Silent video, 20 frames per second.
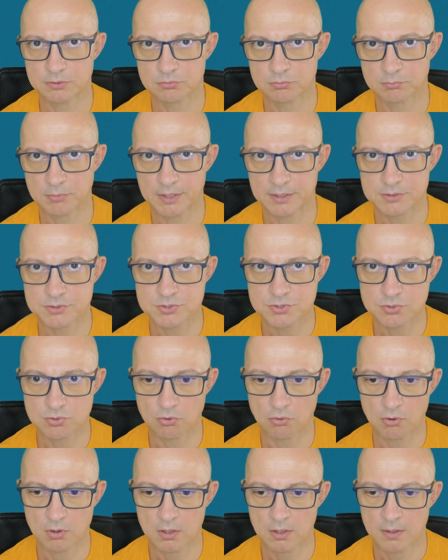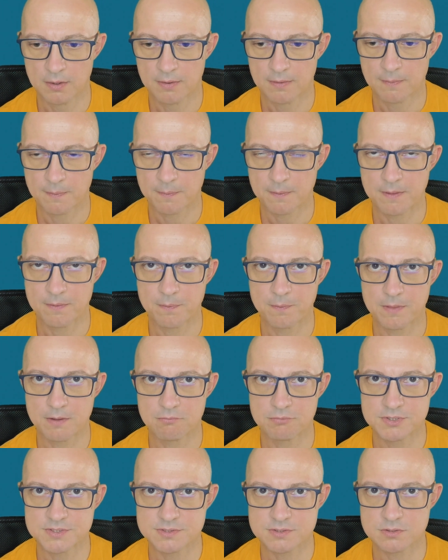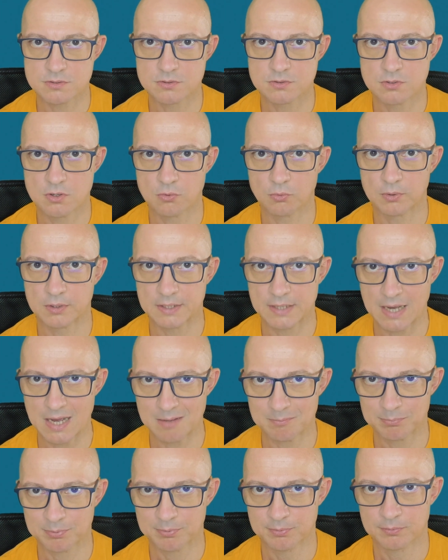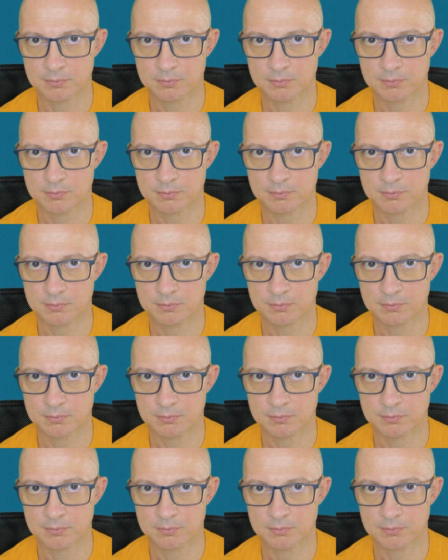to make sure that there is no gap